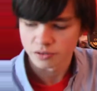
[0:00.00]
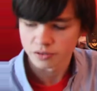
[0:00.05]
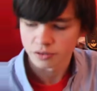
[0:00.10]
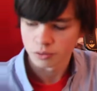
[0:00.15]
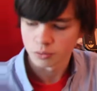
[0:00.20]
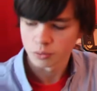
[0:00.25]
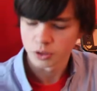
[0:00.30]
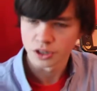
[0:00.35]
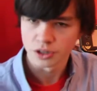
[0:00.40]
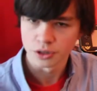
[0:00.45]
for
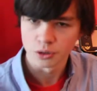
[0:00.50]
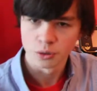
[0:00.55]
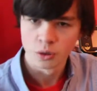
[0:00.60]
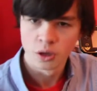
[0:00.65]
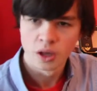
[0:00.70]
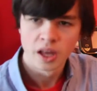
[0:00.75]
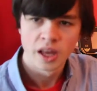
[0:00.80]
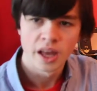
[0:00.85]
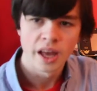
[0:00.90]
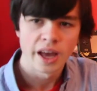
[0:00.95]
the Wii U,
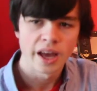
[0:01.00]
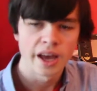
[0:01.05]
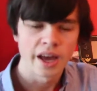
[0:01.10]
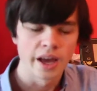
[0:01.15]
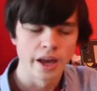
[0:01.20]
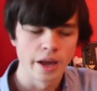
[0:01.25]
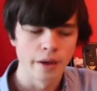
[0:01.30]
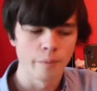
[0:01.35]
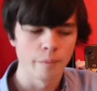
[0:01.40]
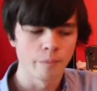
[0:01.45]

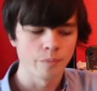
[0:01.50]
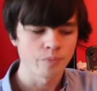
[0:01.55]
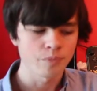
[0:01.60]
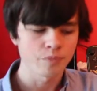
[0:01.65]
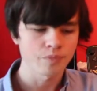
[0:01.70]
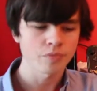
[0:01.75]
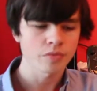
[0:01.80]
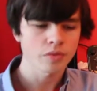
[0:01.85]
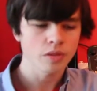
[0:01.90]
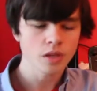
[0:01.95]
um,
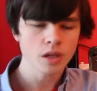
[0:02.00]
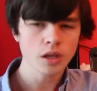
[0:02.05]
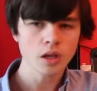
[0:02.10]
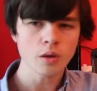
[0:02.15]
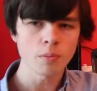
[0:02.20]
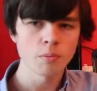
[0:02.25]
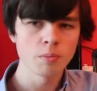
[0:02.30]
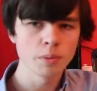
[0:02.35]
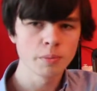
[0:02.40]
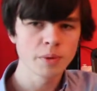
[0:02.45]

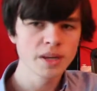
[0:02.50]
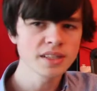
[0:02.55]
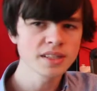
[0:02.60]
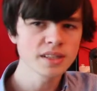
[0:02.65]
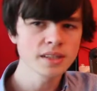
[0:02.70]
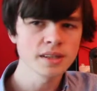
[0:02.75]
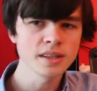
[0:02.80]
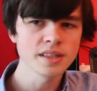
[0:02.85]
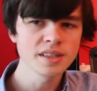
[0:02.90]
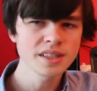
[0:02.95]
but
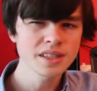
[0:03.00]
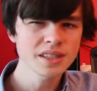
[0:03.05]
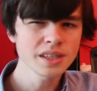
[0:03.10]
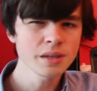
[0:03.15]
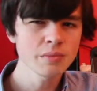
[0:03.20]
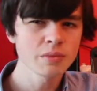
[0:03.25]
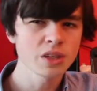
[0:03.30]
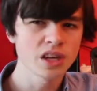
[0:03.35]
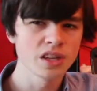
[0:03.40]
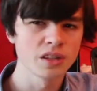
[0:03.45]
basically this
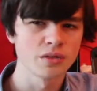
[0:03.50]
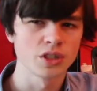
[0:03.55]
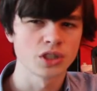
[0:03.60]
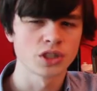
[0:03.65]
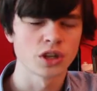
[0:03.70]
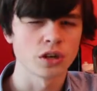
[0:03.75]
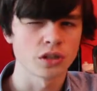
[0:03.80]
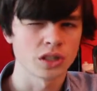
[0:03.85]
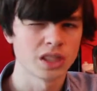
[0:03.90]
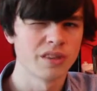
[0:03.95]
game kind of
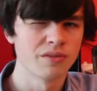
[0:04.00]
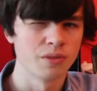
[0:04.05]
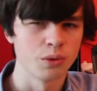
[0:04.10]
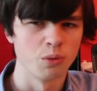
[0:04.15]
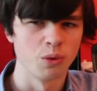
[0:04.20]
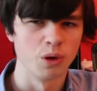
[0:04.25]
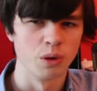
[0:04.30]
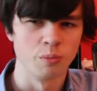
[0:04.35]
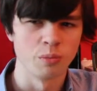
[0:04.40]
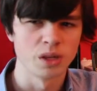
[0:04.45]
shocked
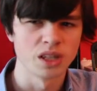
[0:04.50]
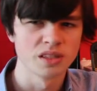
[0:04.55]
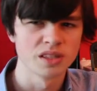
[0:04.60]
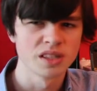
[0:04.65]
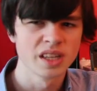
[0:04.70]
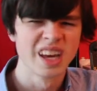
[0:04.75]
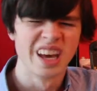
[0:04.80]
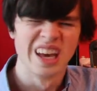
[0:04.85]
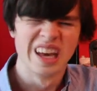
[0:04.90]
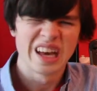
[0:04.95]
everyone
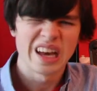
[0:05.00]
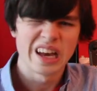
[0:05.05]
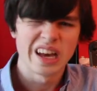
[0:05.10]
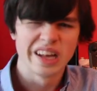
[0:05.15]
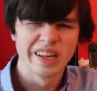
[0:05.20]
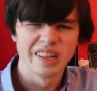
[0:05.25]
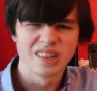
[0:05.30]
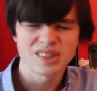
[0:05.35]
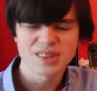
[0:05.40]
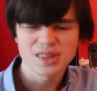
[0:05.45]
because
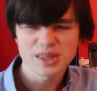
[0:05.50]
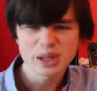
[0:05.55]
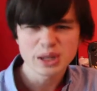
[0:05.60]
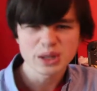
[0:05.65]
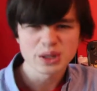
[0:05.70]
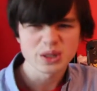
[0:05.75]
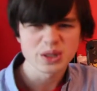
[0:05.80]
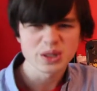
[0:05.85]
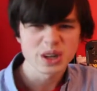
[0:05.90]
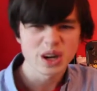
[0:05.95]
uh,
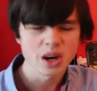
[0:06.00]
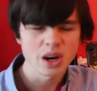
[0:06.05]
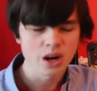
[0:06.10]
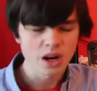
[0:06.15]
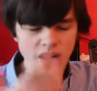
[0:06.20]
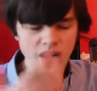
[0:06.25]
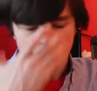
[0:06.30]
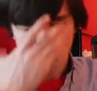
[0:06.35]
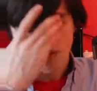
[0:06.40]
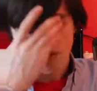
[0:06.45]
Sticker Star
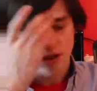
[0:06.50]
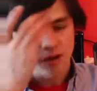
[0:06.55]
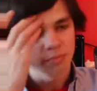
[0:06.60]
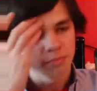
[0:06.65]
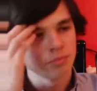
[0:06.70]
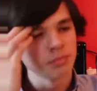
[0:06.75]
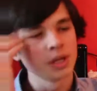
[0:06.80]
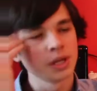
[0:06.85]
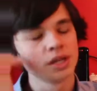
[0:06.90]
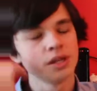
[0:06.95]
had a very
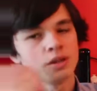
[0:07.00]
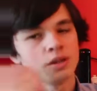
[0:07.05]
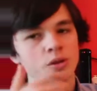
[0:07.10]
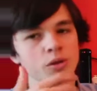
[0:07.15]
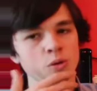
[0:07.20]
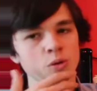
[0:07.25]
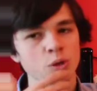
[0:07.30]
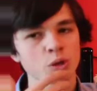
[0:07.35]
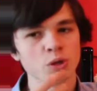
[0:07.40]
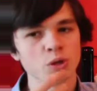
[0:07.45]

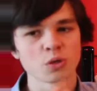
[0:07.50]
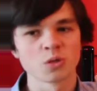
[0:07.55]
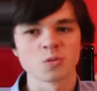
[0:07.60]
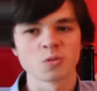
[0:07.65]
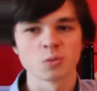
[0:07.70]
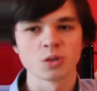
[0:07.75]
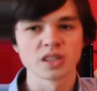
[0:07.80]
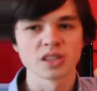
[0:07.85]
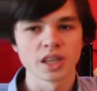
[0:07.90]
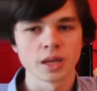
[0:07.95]
mediocre
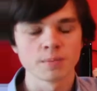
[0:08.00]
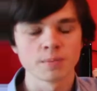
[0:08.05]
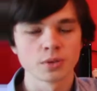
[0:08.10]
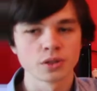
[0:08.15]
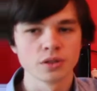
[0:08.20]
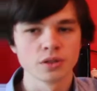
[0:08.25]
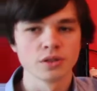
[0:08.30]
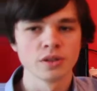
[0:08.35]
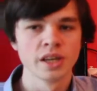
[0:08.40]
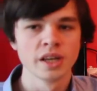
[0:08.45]

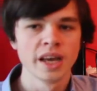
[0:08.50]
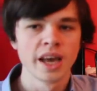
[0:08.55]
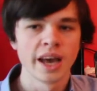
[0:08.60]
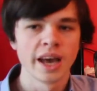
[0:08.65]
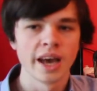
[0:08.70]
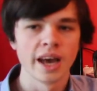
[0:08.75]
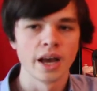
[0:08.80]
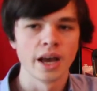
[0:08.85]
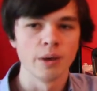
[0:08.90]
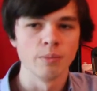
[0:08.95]
reception.
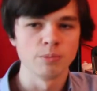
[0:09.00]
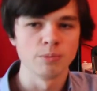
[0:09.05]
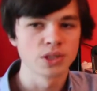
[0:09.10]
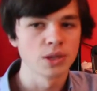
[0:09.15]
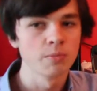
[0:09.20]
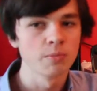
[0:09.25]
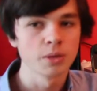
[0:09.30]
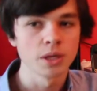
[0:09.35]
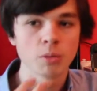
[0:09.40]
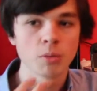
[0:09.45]
Um,
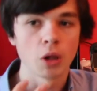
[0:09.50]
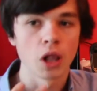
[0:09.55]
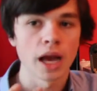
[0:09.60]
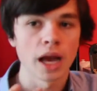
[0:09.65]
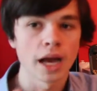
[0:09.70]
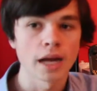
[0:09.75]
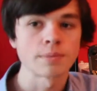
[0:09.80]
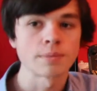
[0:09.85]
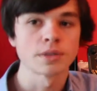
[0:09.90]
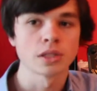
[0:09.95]
some people
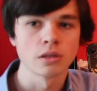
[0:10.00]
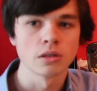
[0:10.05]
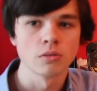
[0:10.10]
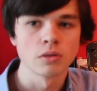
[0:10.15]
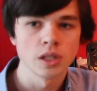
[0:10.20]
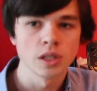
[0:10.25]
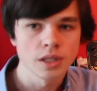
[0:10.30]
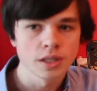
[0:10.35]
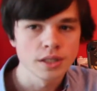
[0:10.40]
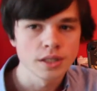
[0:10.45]

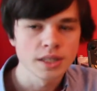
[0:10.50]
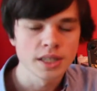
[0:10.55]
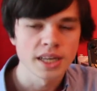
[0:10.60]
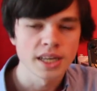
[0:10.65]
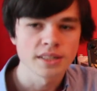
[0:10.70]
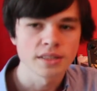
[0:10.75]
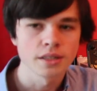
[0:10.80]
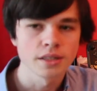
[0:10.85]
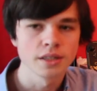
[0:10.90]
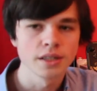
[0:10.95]
absolutely
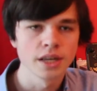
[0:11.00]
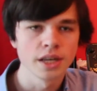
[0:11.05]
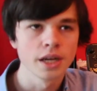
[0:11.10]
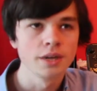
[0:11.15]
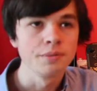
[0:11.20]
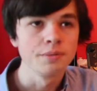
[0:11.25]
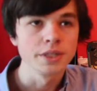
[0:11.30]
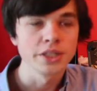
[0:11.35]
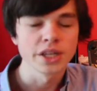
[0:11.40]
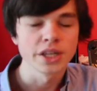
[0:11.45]
detested the
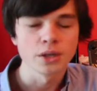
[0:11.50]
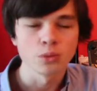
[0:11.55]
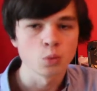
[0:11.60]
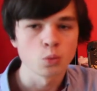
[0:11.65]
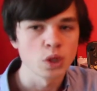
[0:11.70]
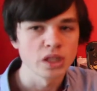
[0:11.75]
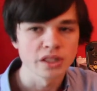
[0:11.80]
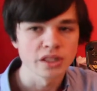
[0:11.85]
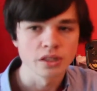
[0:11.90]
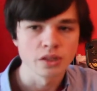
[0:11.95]
game and said it
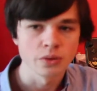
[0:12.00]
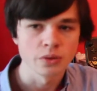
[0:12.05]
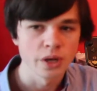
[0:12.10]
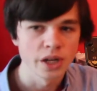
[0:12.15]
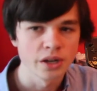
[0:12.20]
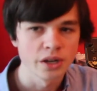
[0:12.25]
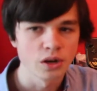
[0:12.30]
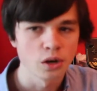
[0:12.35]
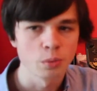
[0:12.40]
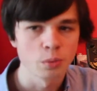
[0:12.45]
wasn't a
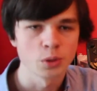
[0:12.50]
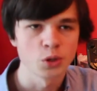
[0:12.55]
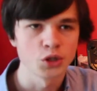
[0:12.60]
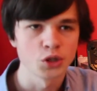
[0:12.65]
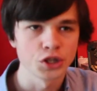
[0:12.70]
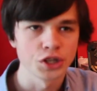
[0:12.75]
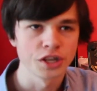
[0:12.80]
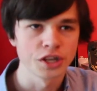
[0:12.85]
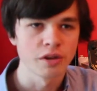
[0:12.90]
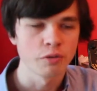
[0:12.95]
great
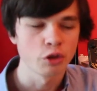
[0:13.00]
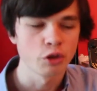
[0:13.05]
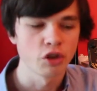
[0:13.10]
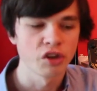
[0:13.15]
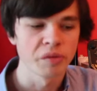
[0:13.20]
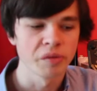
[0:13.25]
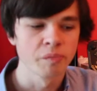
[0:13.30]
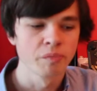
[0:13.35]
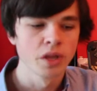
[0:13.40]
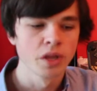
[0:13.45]
RPG and everything.